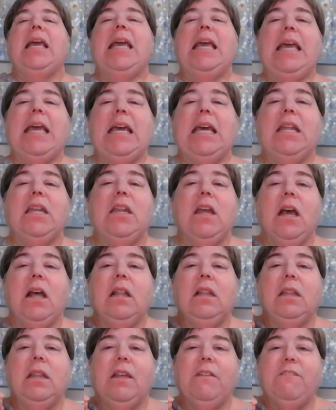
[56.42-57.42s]
in
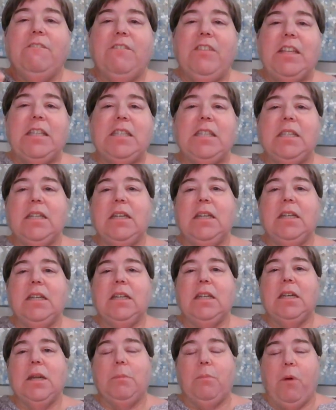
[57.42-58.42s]
La Vista,
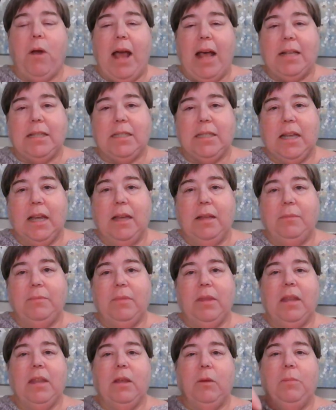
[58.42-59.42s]
Nebraska.
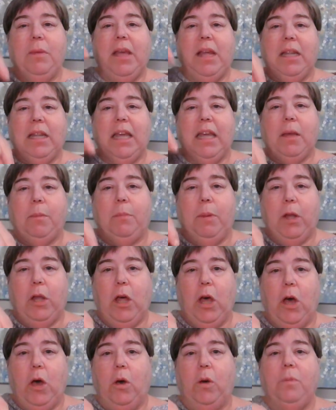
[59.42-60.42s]
There'll be a link
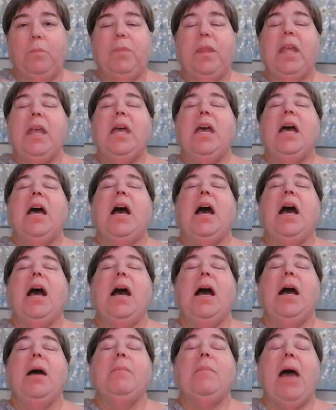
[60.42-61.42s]
below.
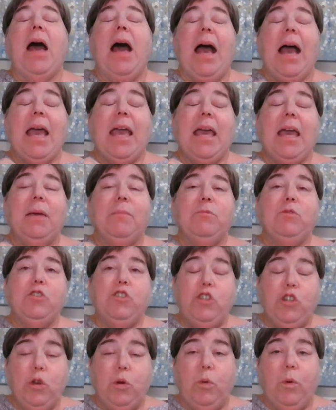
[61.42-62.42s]
I am
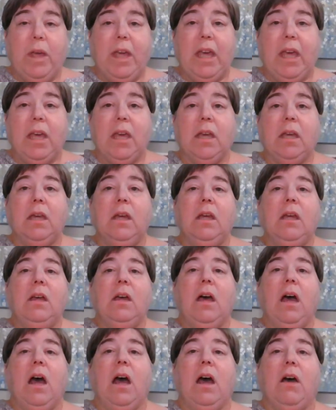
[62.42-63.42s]
doing
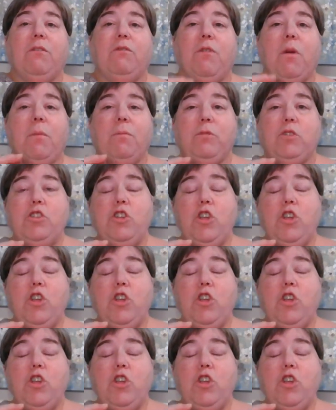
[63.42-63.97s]
from